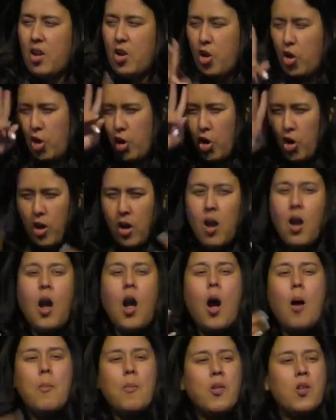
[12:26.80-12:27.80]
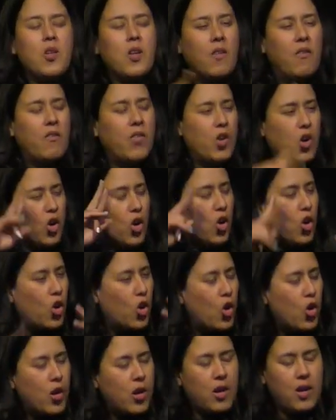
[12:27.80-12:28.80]
And he started to,
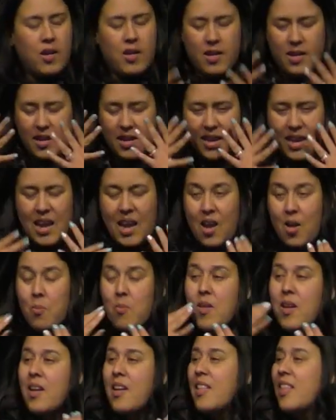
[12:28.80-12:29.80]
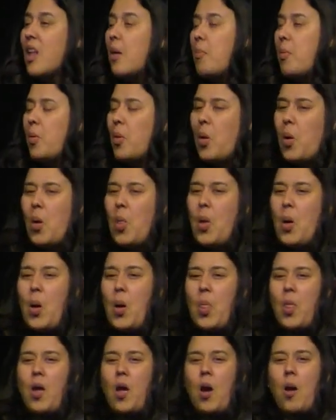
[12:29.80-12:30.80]
to doubt this happened. Maybe he was
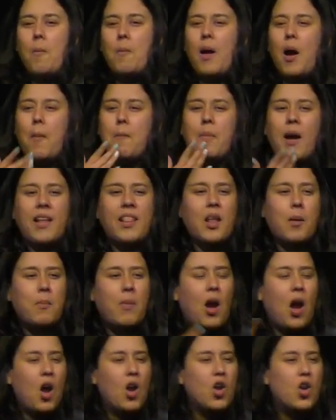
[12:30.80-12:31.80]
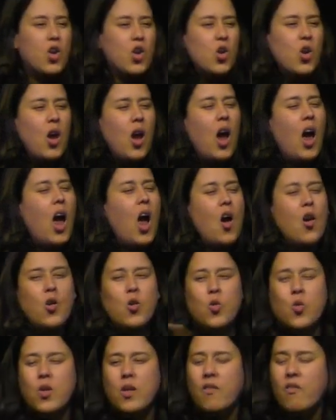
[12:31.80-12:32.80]
in denial, and, you know, Jesus didn't
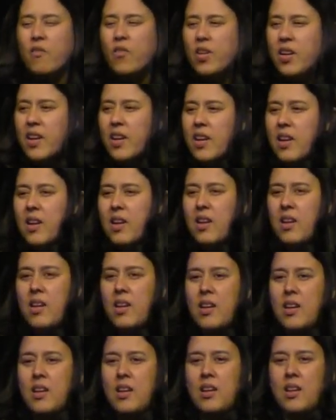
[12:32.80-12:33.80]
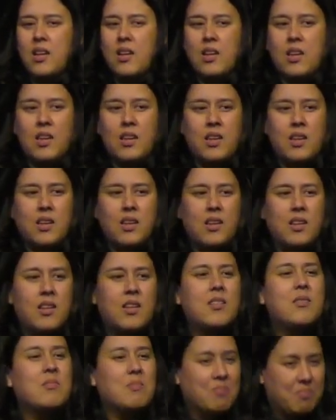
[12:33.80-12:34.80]
die. And, you know,
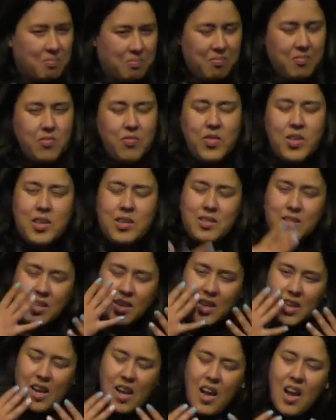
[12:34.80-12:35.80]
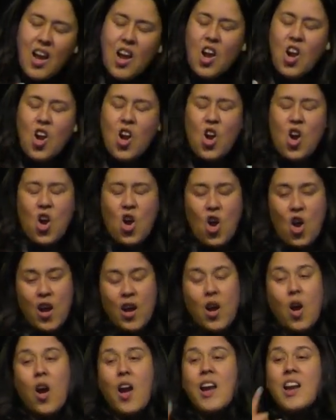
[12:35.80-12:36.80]
he was probably you know at rock
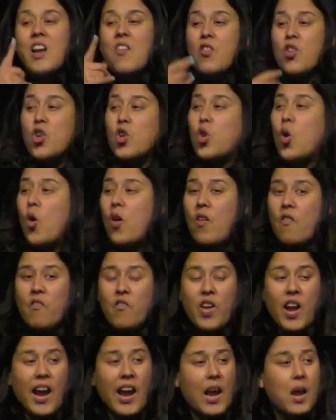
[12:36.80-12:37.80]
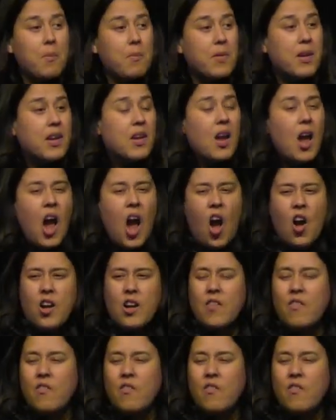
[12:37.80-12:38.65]
bottom with his ministry and in despair